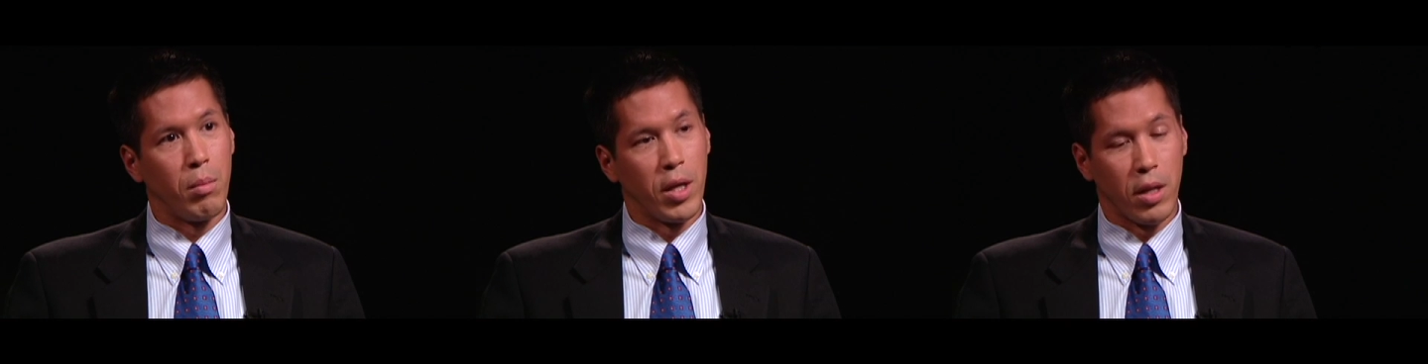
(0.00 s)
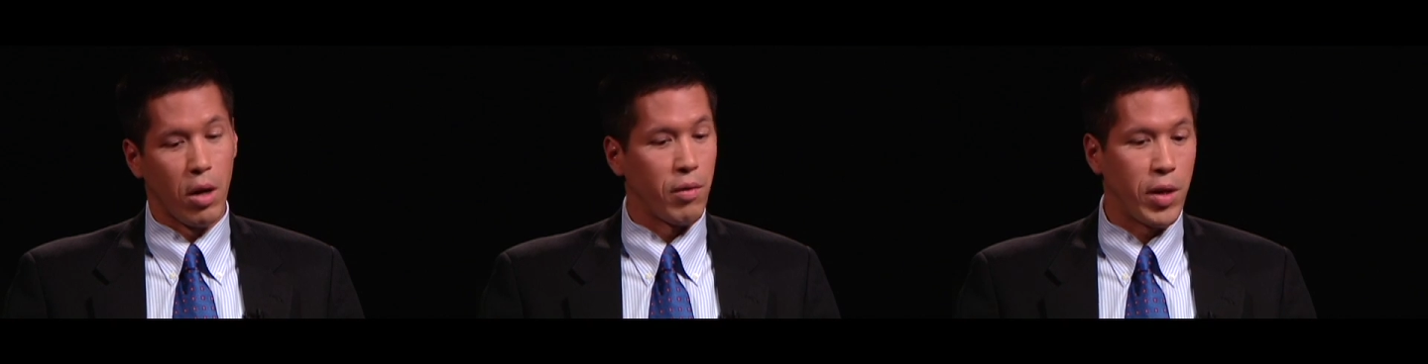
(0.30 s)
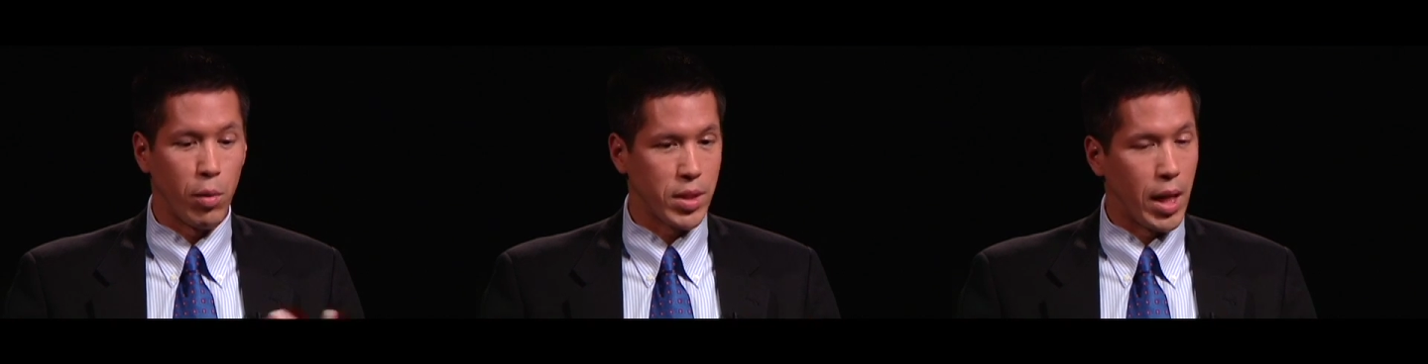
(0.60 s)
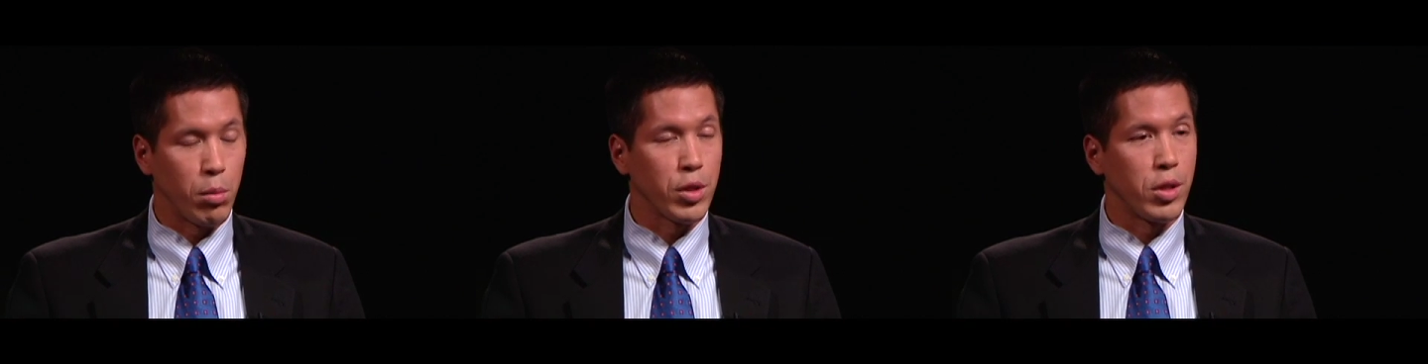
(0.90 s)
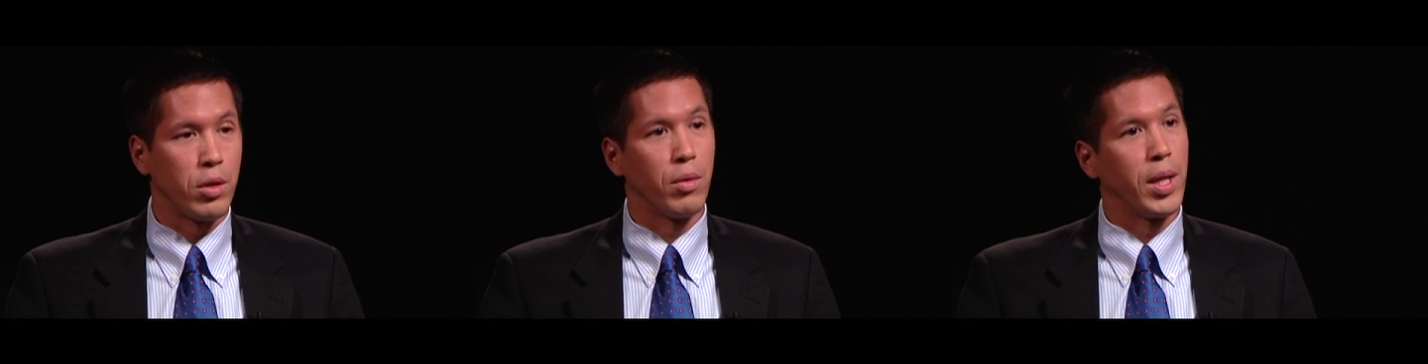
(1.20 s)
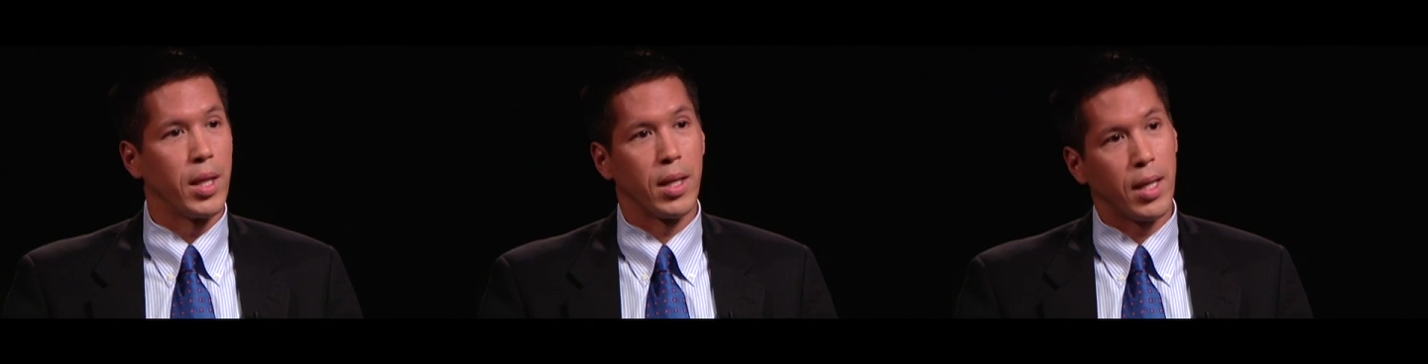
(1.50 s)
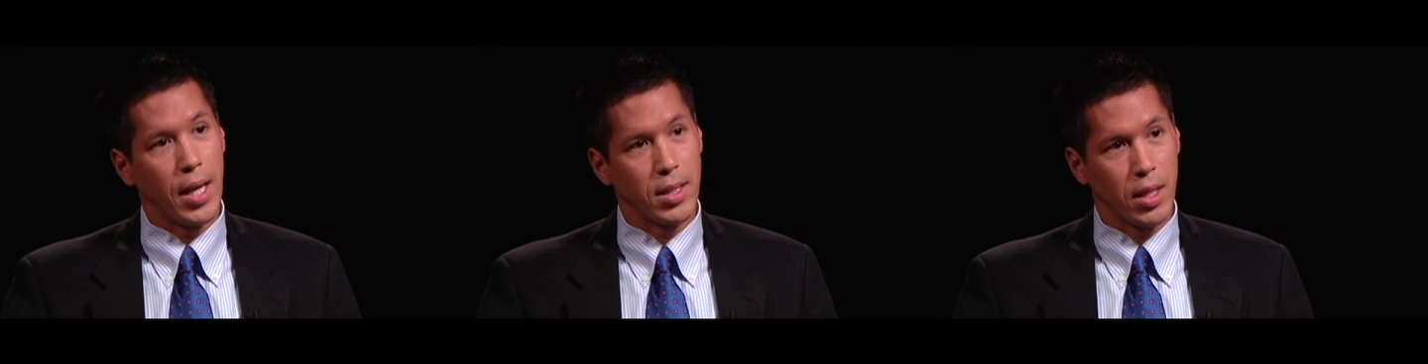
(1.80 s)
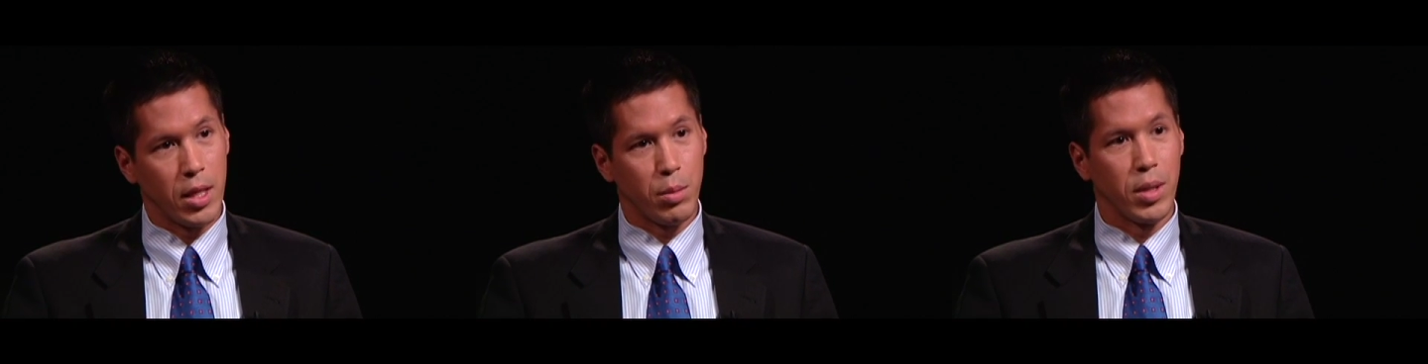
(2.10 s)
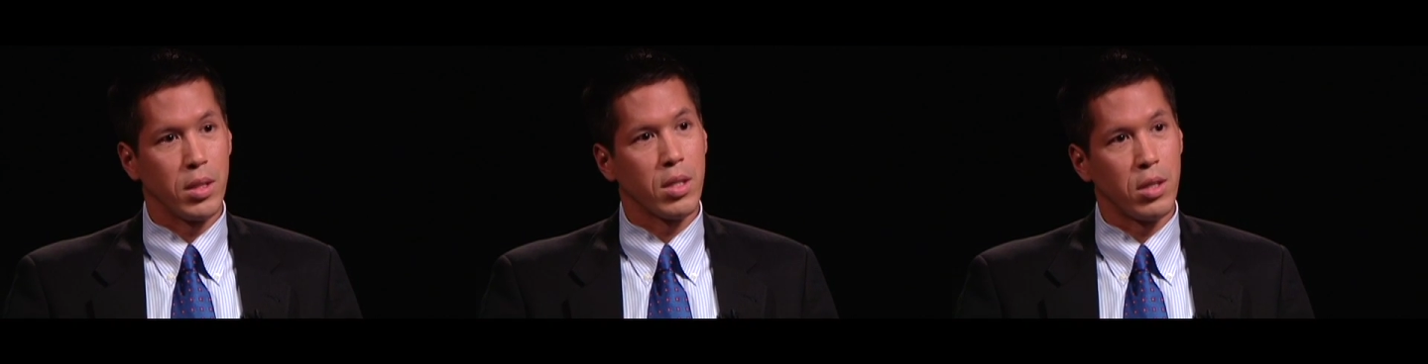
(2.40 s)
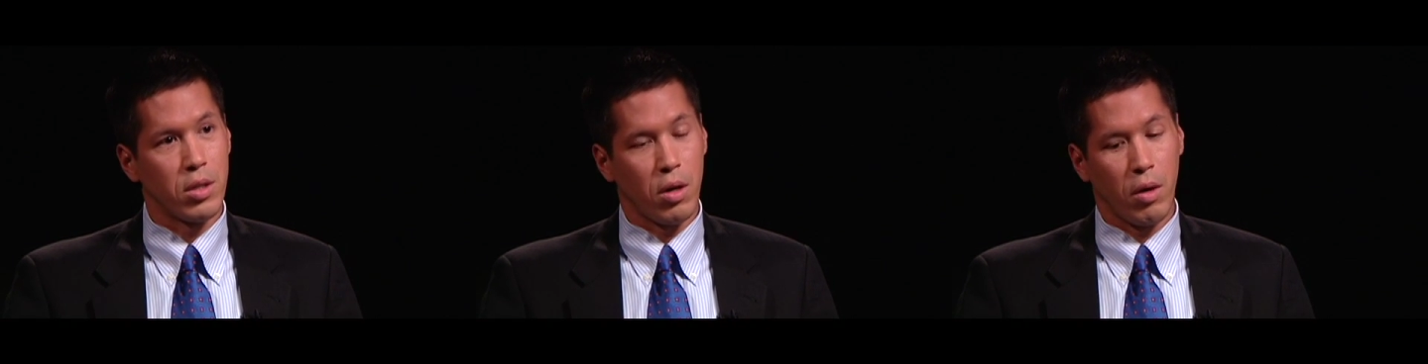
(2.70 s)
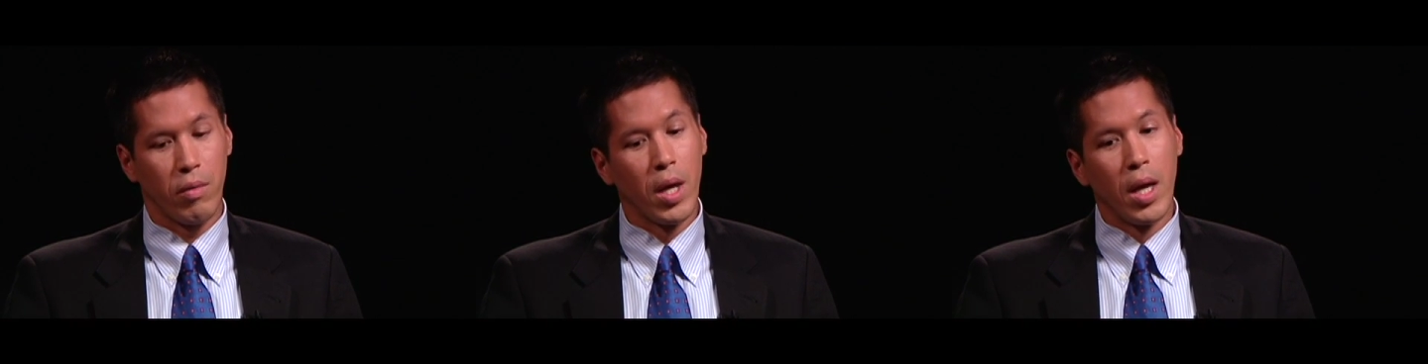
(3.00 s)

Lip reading: If he was able to, and then gays and lesbians could serve,